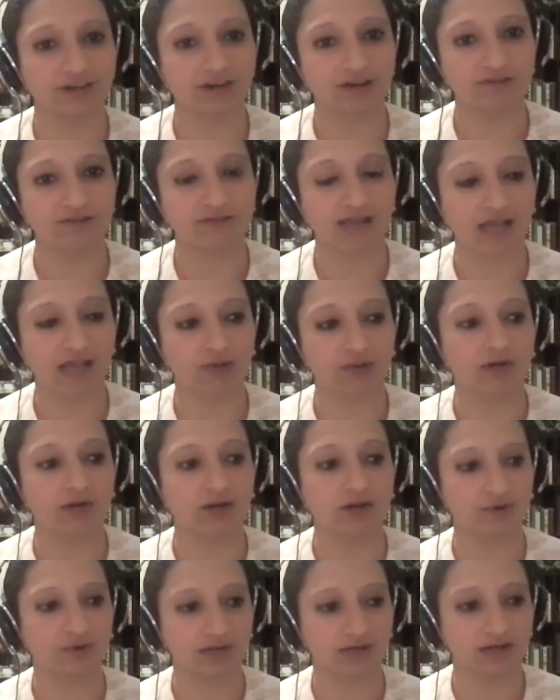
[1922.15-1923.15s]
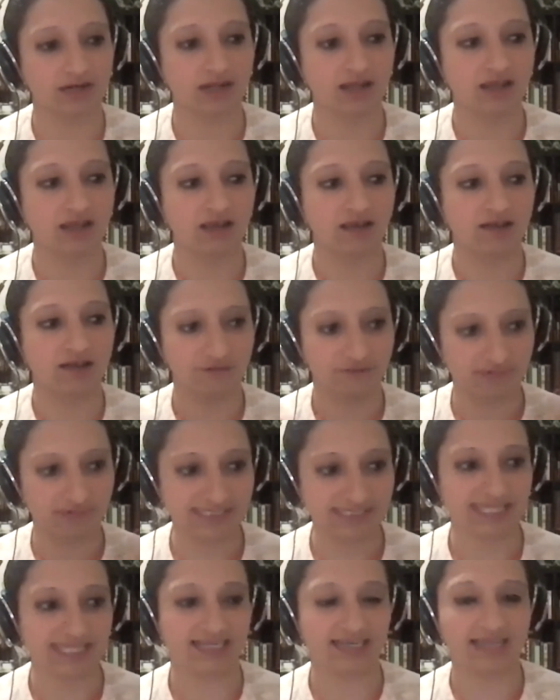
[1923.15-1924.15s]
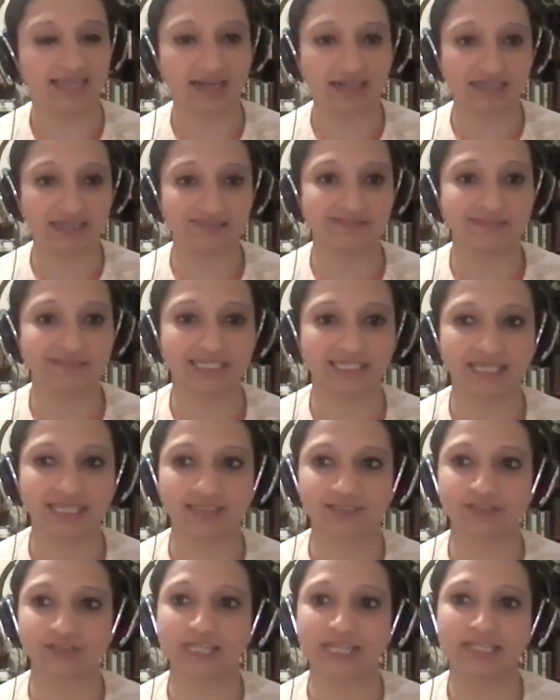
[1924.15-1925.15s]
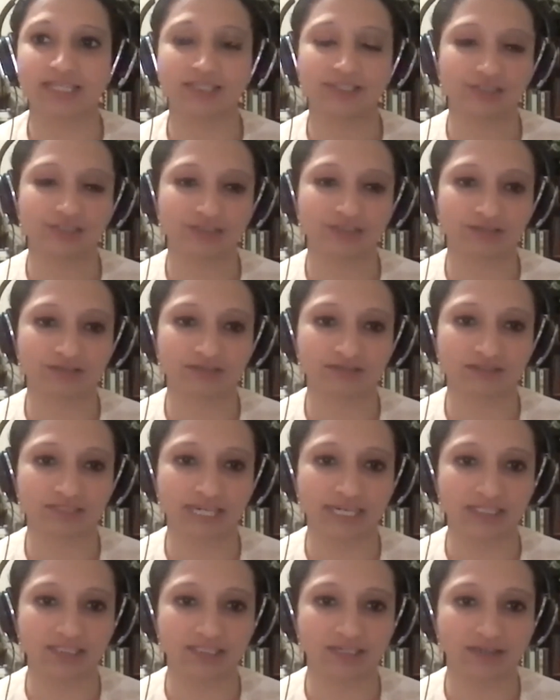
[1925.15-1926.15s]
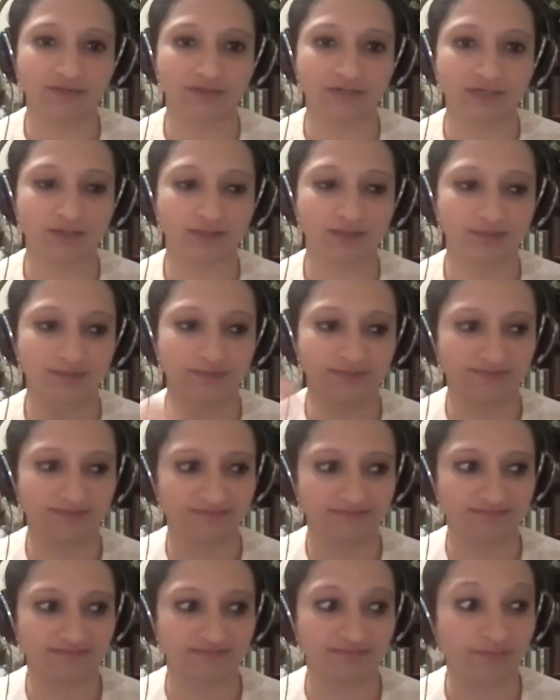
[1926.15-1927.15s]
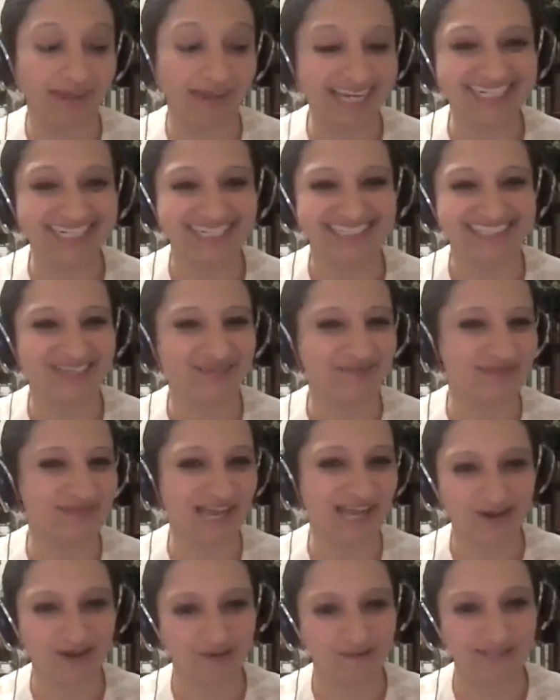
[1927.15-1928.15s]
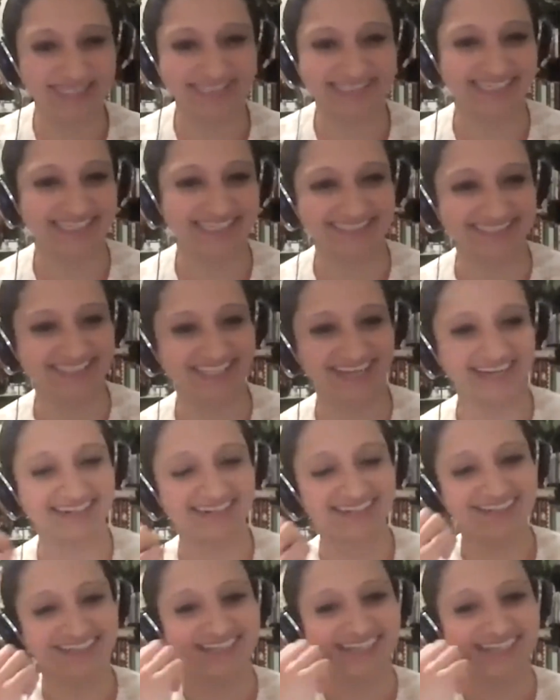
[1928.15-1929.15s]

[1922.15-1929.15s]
of how our physical activity can change our minds. I mean, how amazing is that?